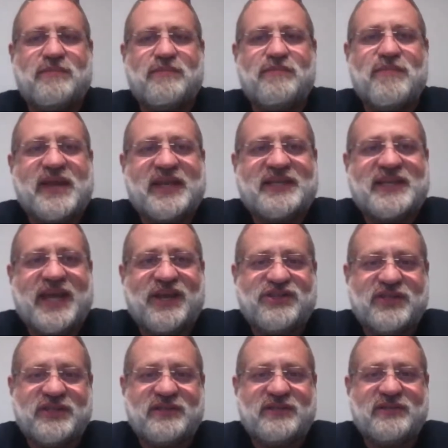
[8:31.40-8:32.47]

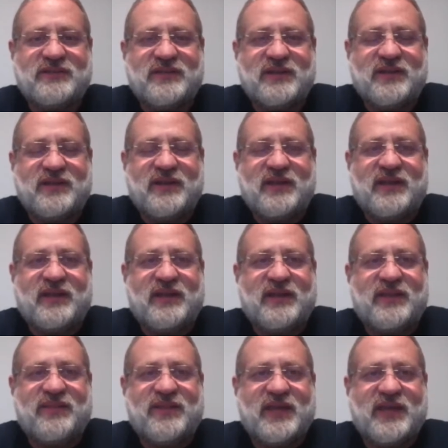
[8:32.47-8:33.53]
meditation,
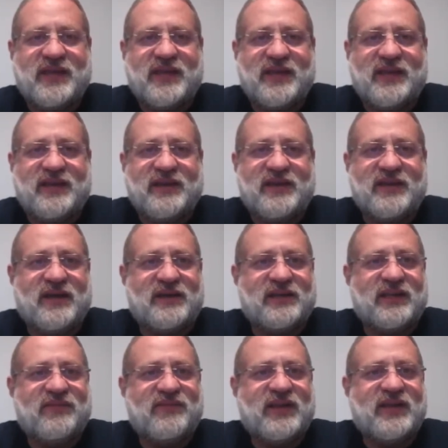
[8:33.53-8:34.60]
and then
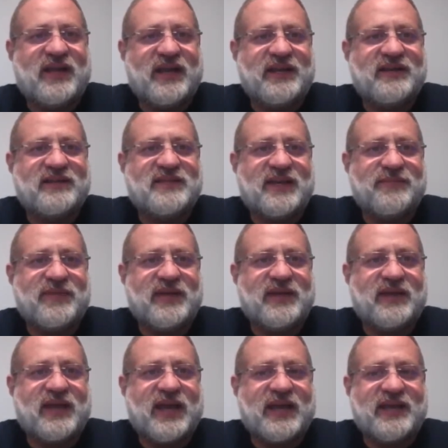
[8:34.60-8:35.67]
on loving kindness, I'm
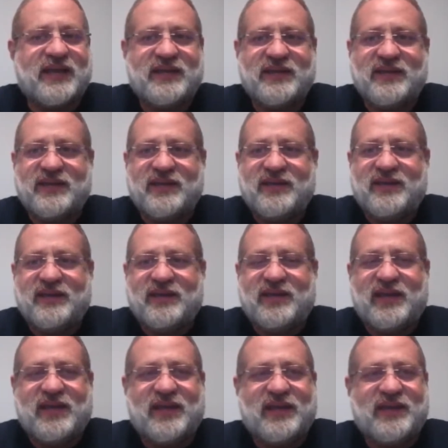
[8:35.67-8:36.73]
going to guide it,
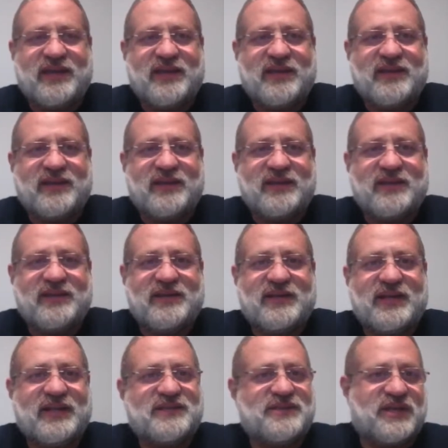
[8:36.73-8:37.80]
and
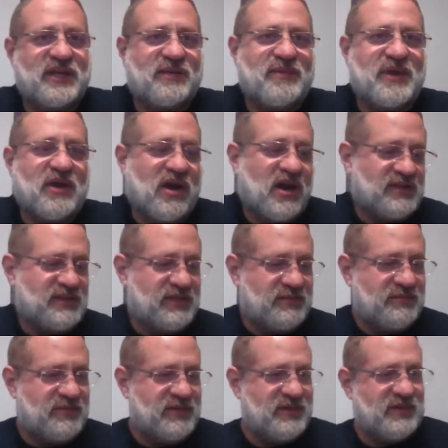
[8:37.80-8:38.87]
it's going to be
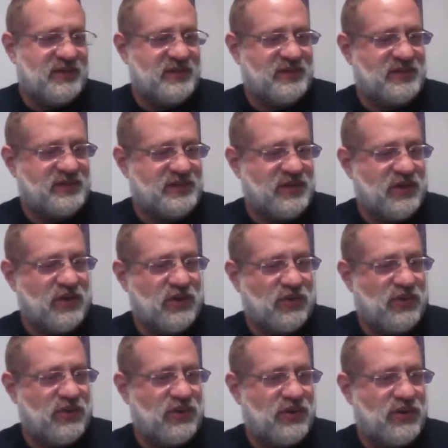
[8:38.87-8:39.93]
awesome.
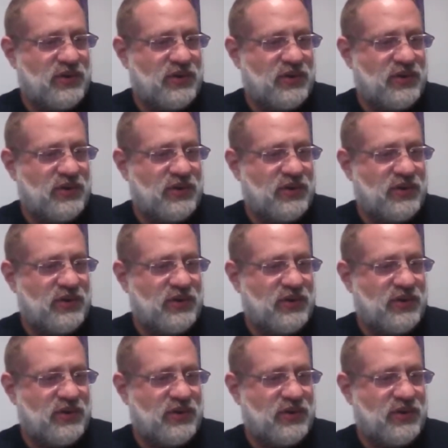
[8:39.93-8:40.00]
So